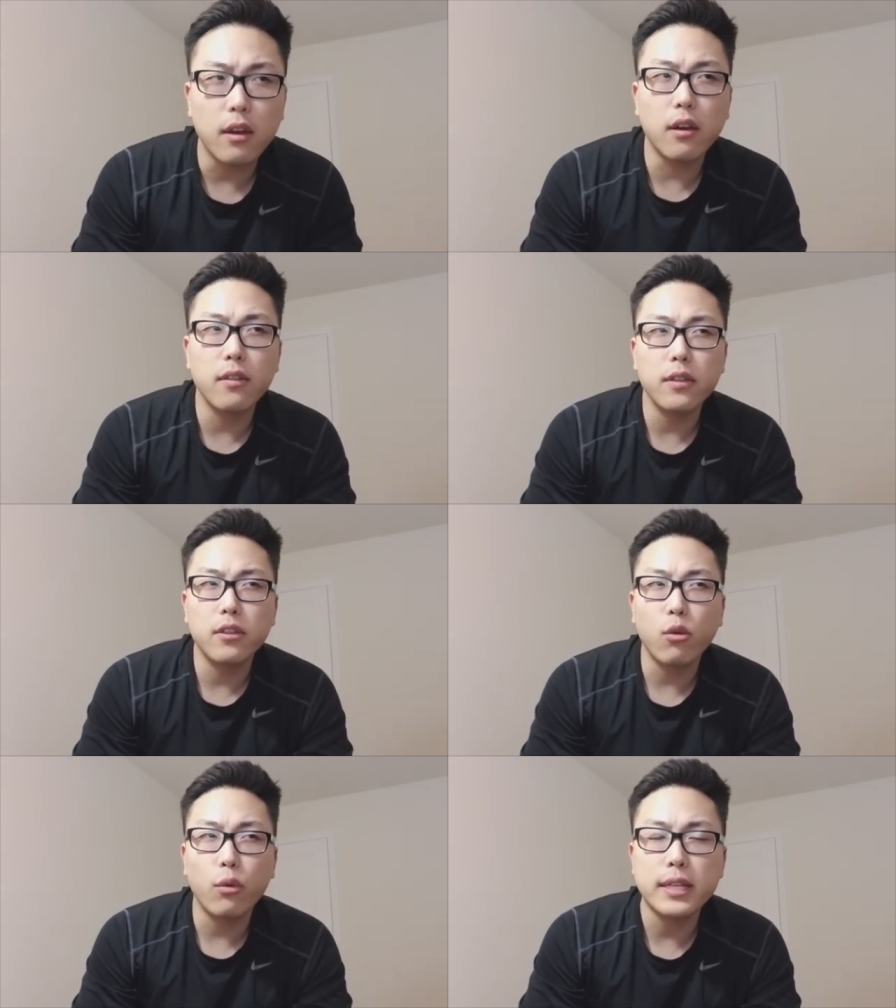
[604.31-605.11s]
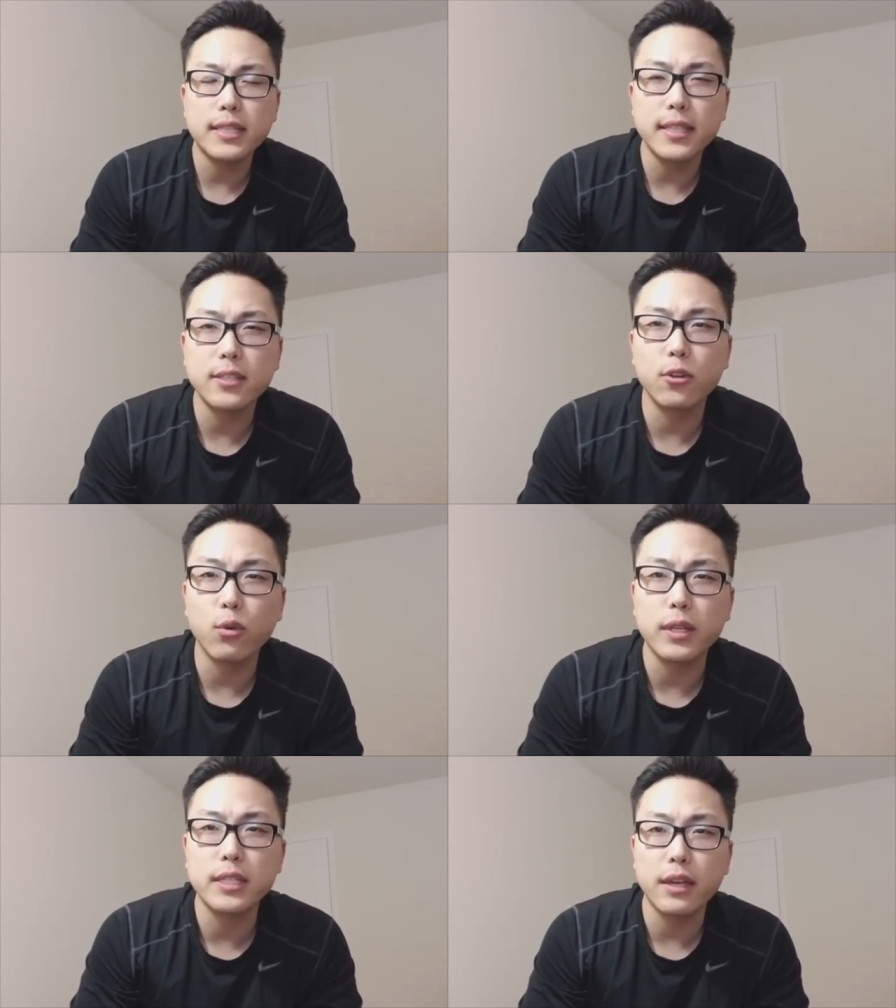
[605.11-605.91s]
On the 26th or
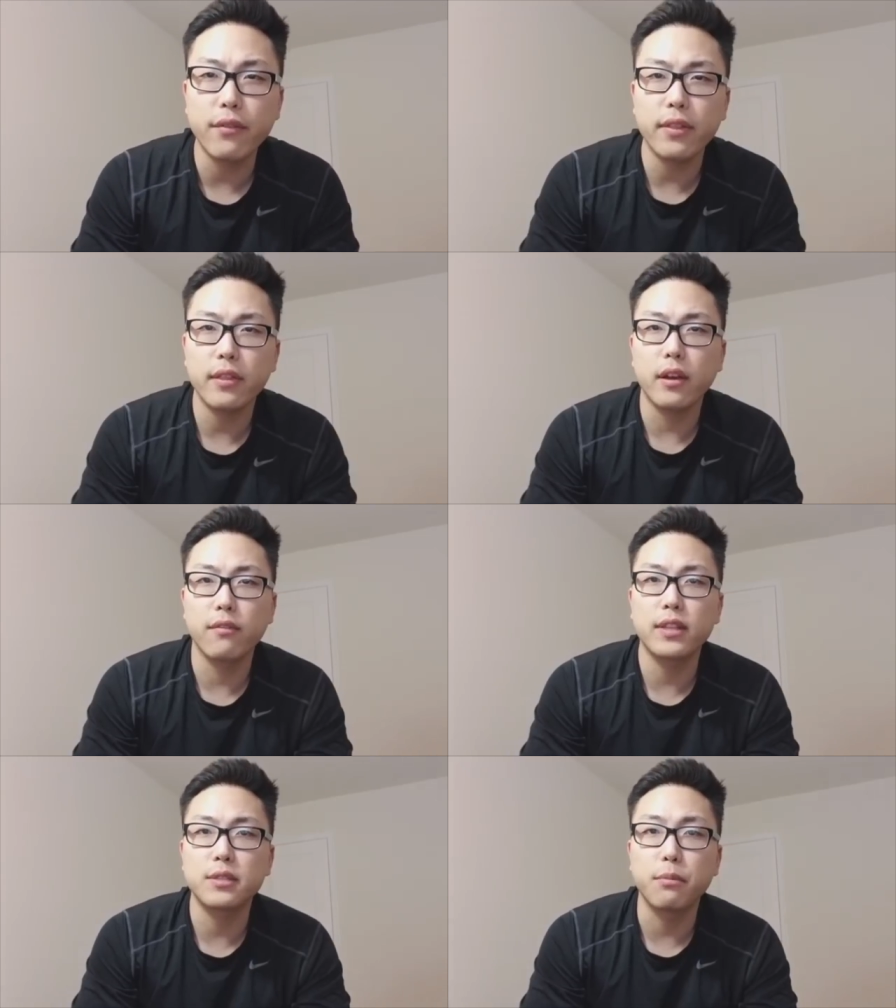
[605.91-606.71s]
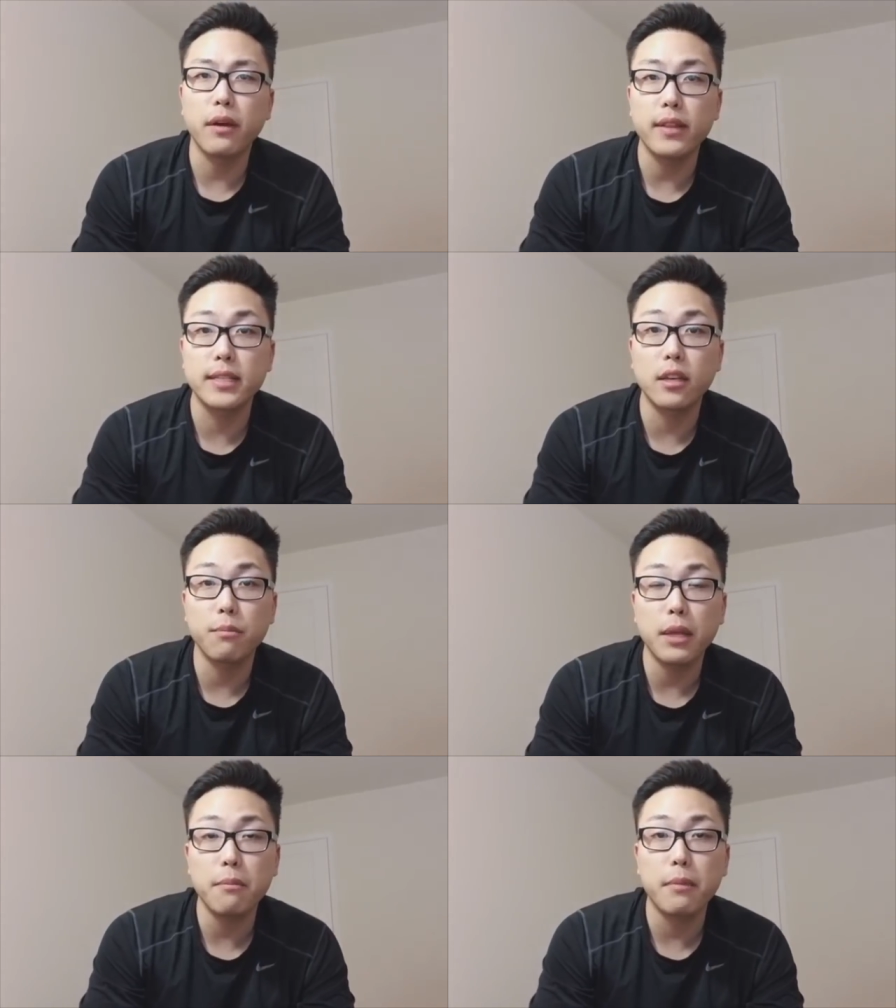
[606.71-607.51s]
27th of this month is going
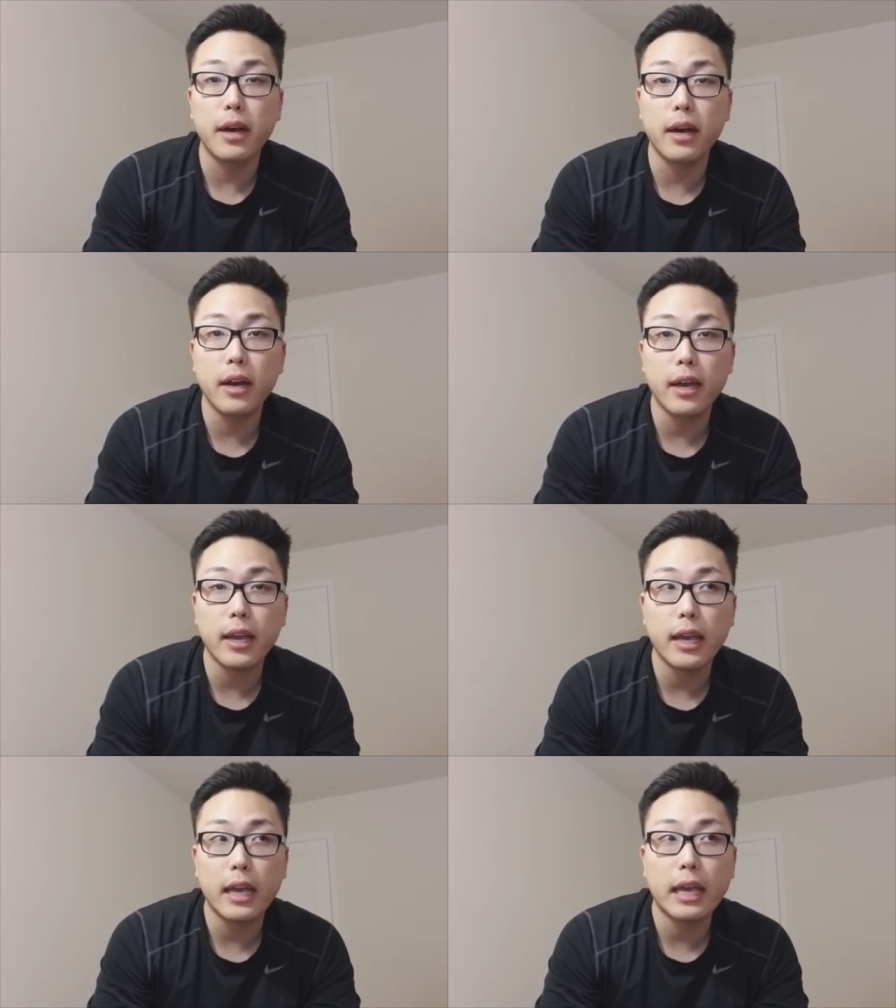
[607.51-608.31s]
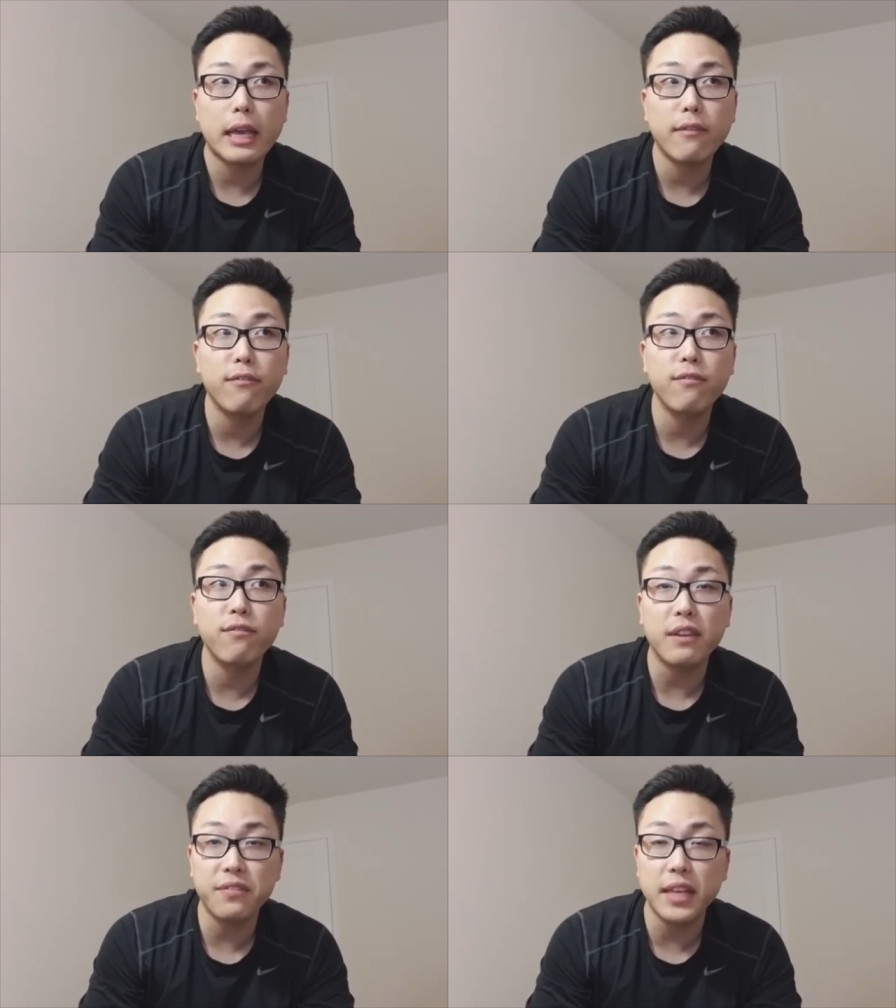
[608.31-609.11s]
to be my
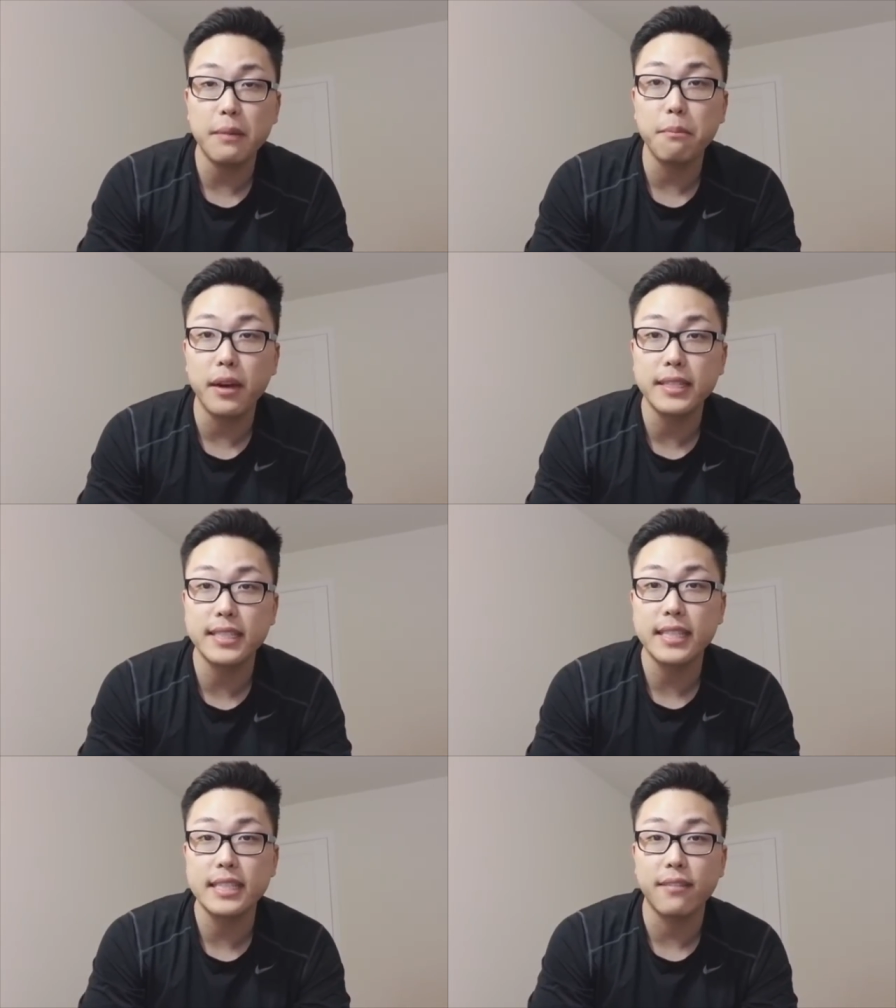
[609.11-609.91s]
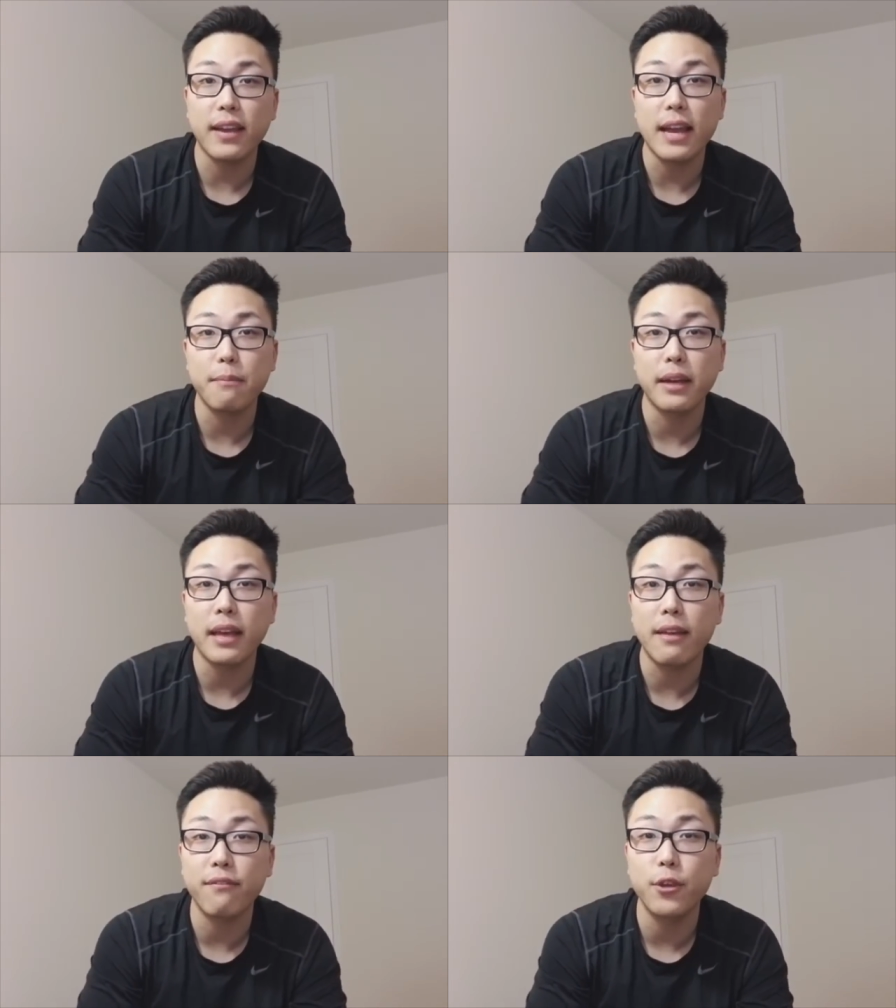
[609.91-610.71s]
15 months since I've had my
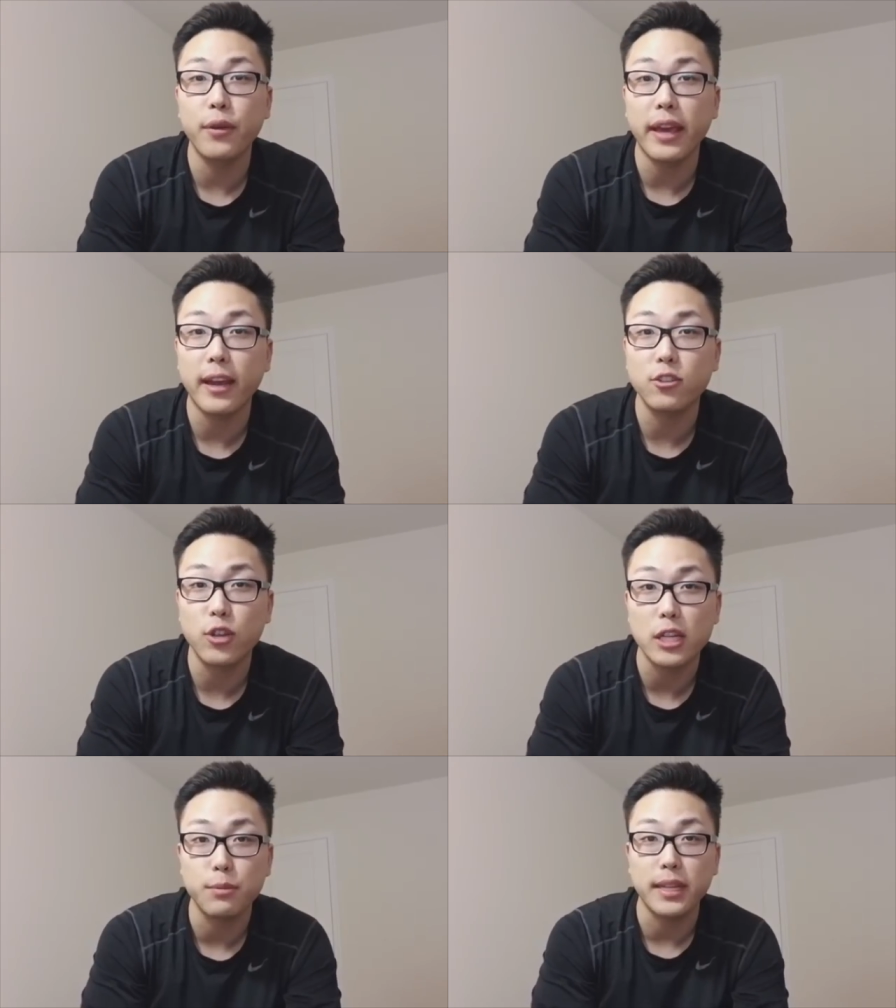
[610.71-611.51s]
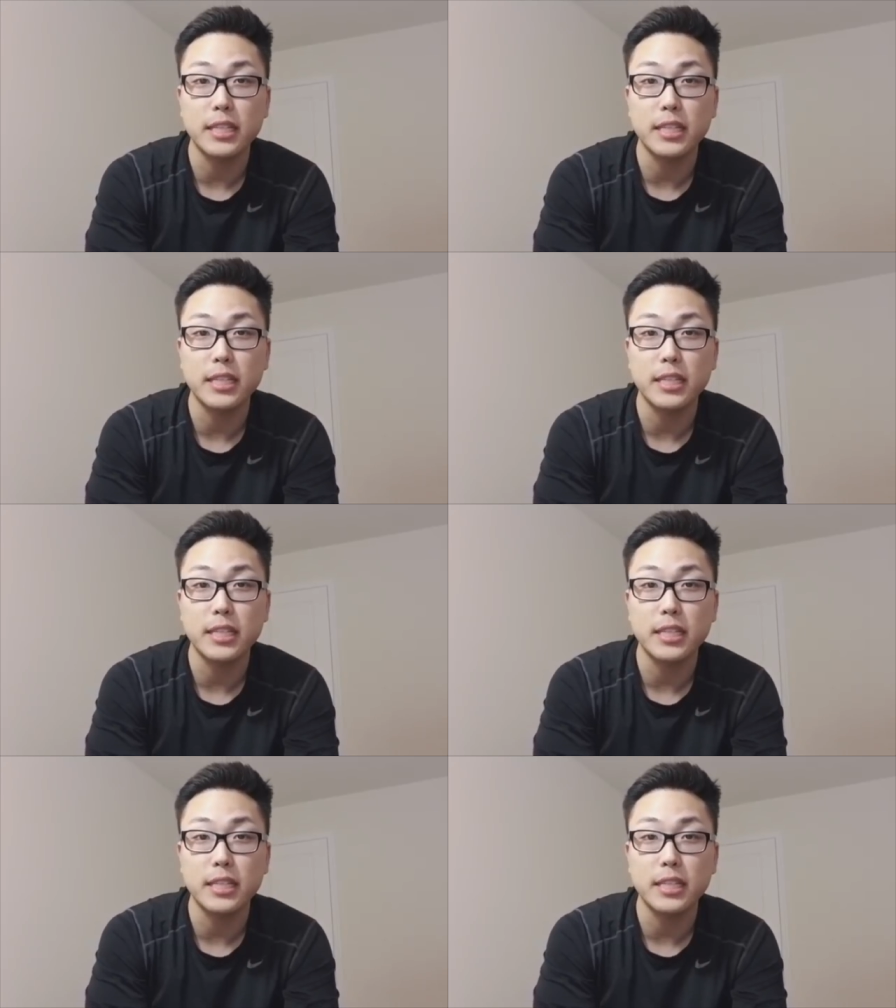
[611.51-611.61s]
FUE hair transplant.